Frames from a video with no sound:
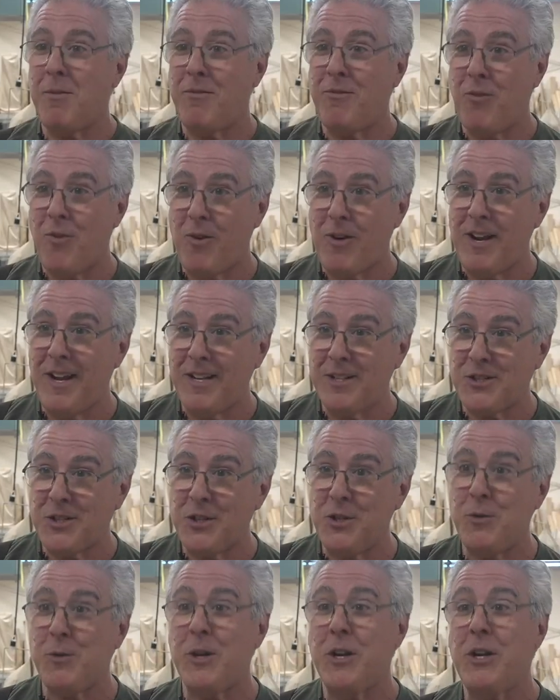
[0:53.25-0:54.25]
beforehand
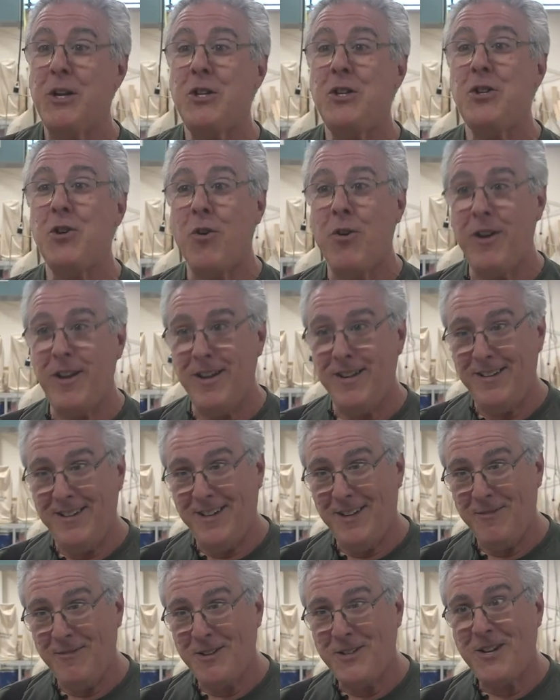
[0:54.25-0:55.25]
so you can enjoy
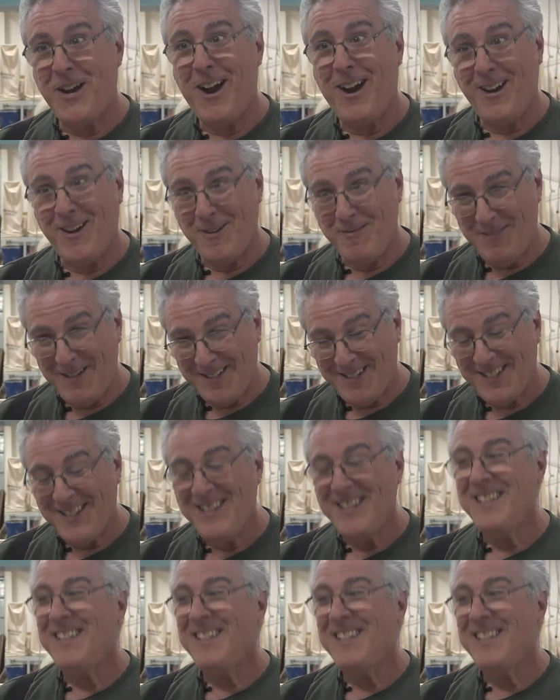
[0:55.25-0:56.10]
it in retirement.